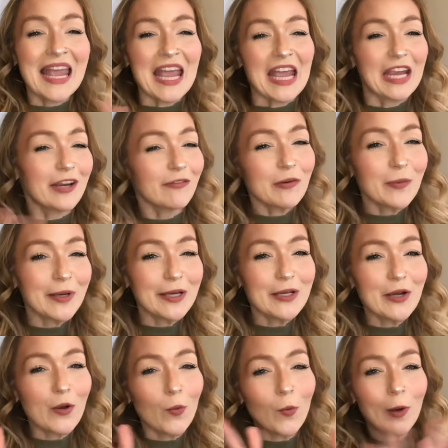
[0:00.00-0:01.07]
Hey
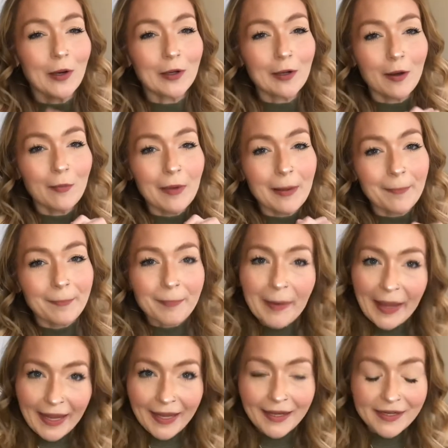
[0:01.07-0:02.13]
everyone, welcome
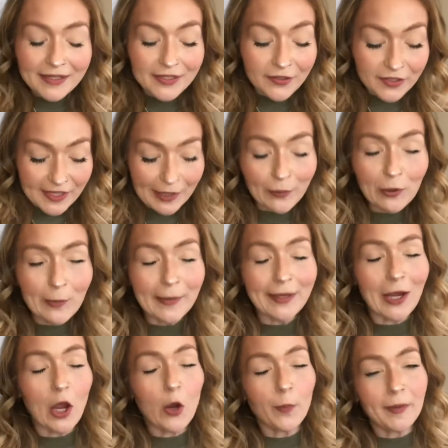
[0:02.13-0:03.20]
back. So today we're gonna be
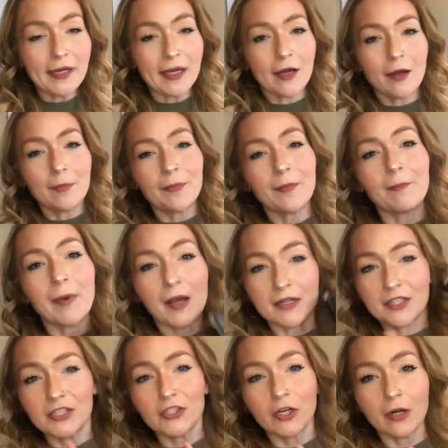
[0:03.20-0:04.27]
opening up
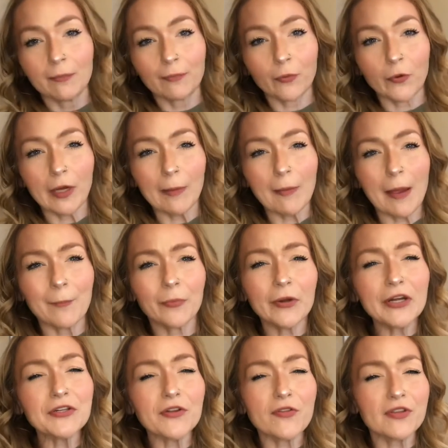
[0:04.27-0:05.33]
BoxyCharm Premium. I'm pretty
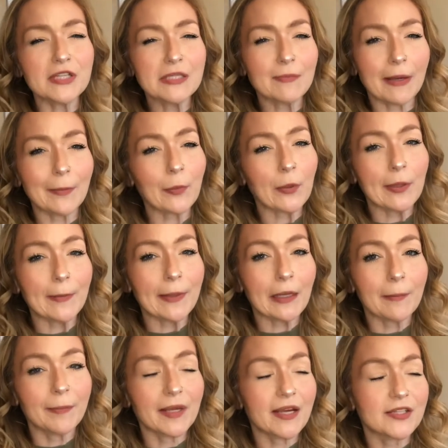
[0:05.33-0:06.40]
sure this is my premium
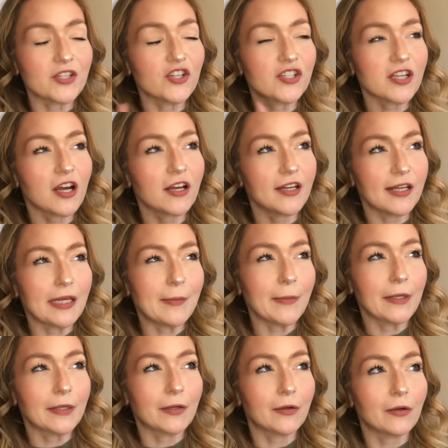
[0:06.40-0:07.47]
because I just got an
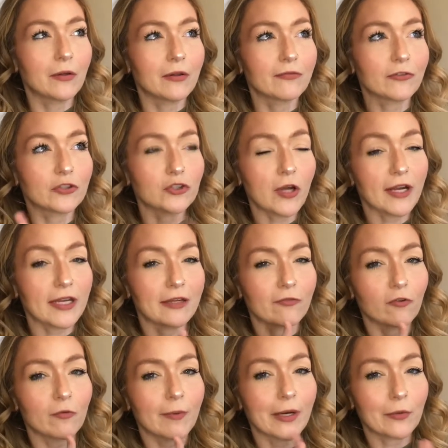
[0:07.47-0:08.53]
email for tracking
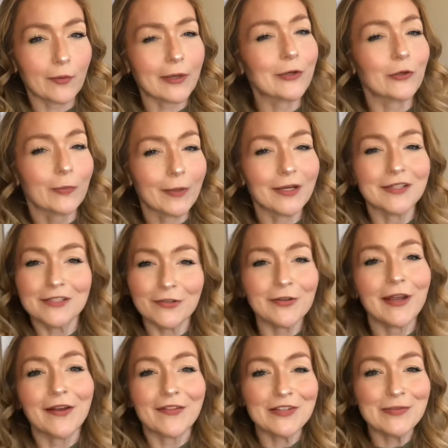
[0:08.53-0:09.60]
for my regular box. So
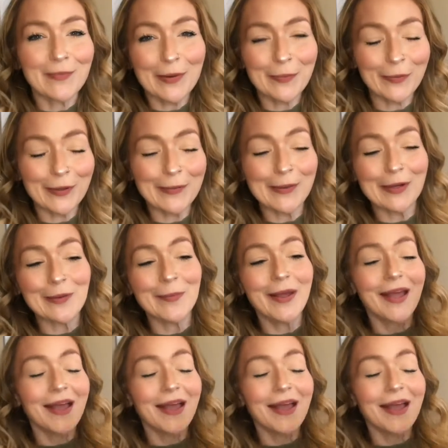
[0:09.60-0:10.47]
yeah, this is my premium.